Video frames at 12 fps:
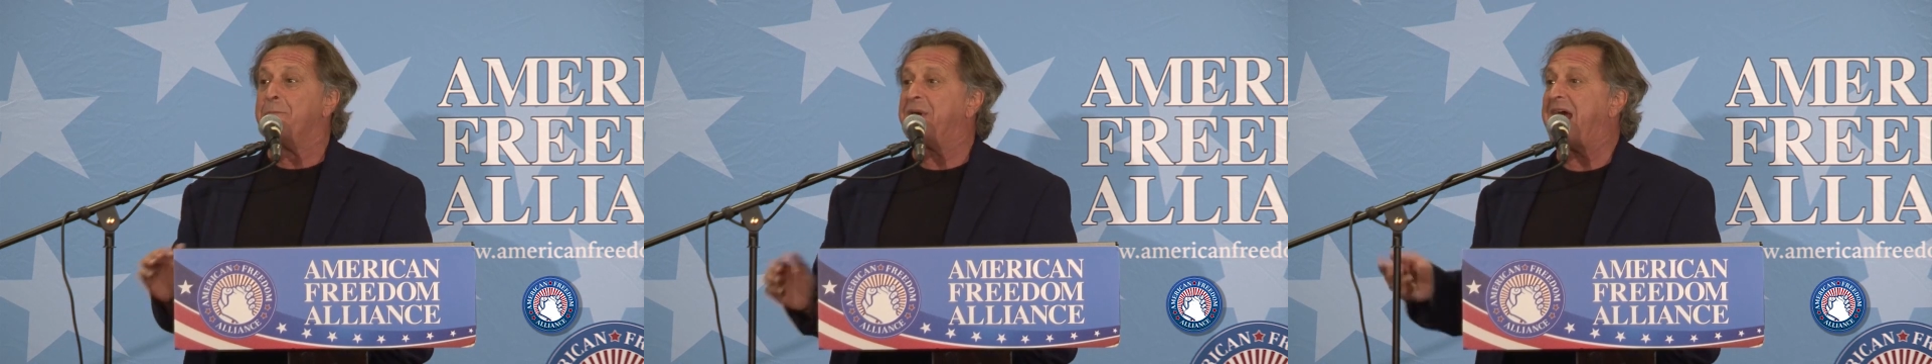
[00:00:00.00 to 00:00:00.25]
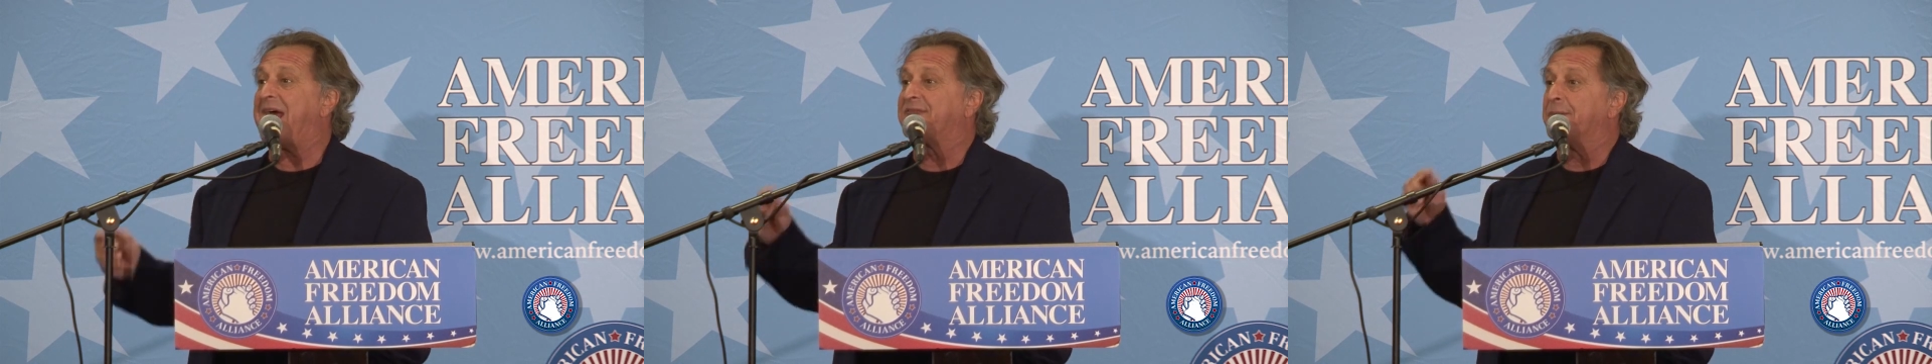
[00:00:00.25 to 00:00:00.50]

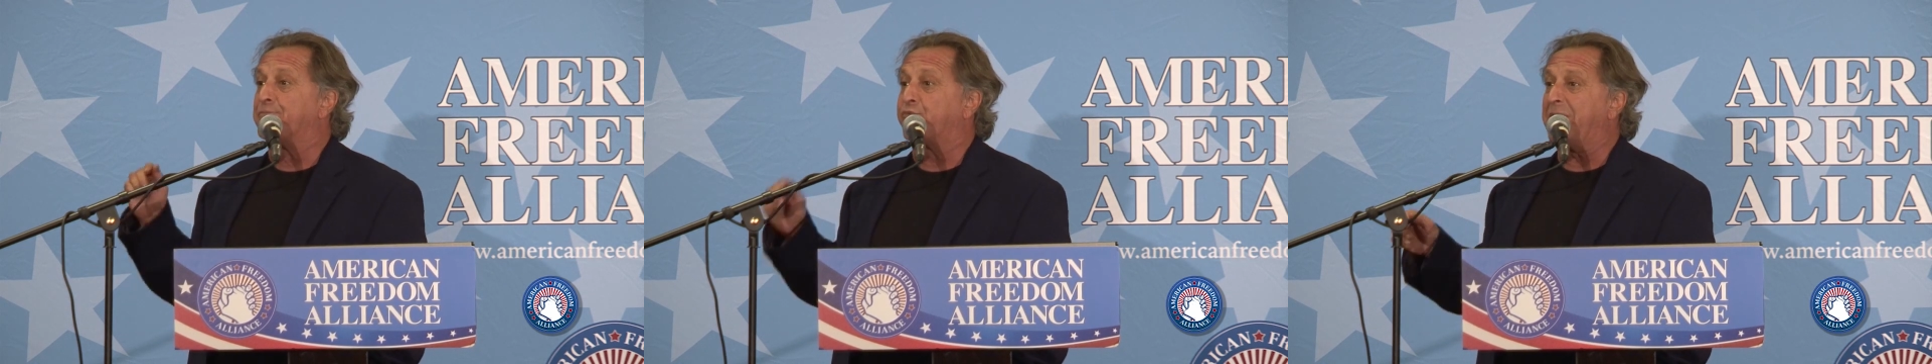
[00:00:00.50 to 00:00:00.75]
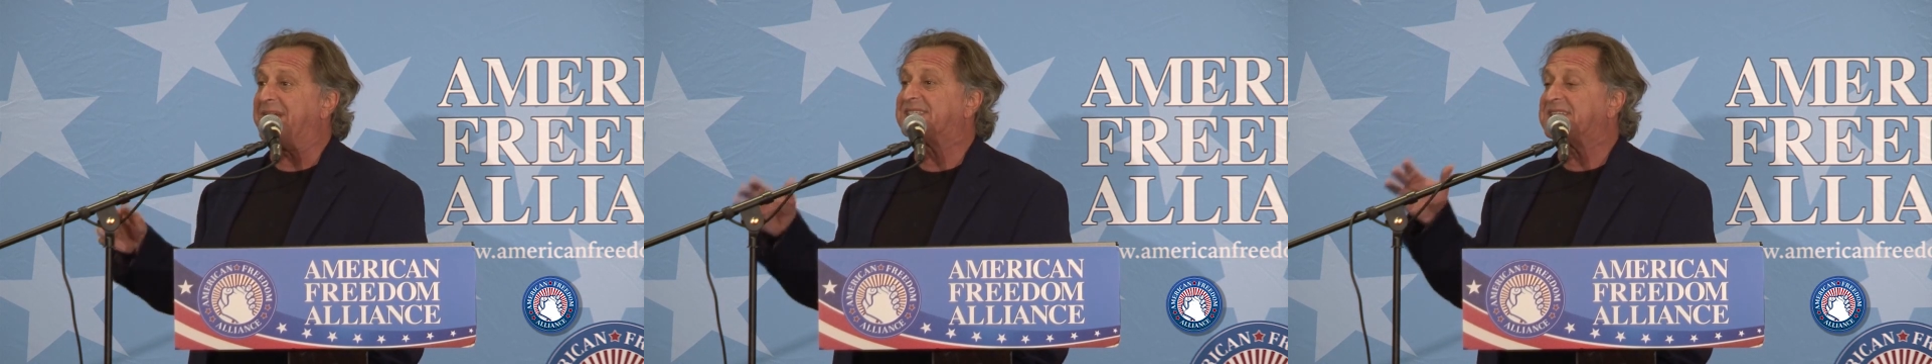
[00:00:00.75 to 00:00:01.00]
but had the
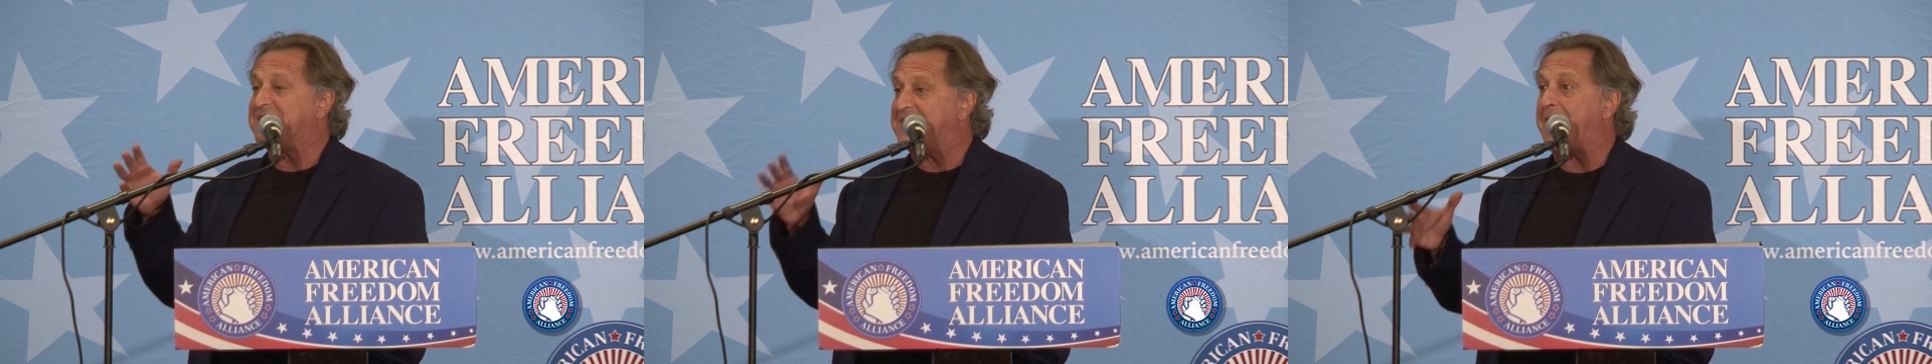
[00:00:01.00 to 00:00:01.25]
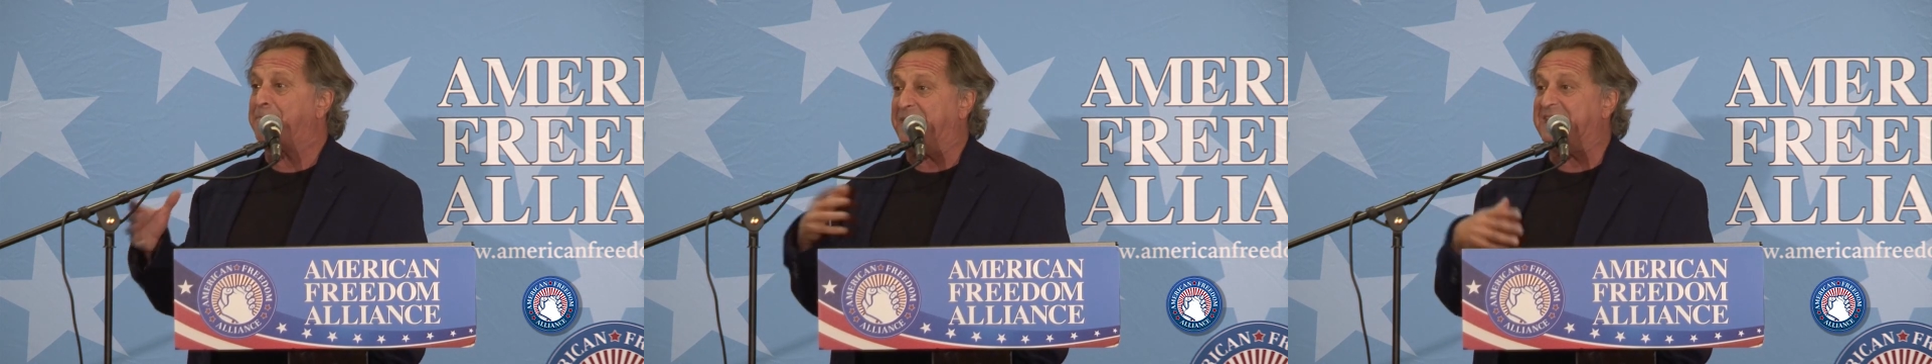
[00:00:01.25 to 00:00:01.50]
Brits
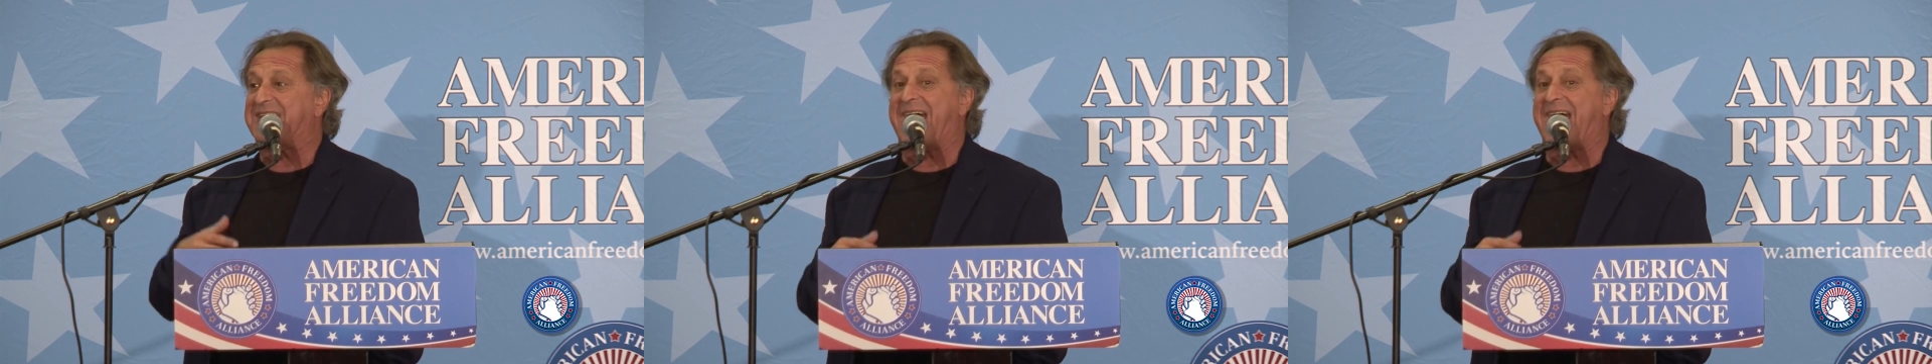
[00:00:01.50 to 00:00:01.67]
not been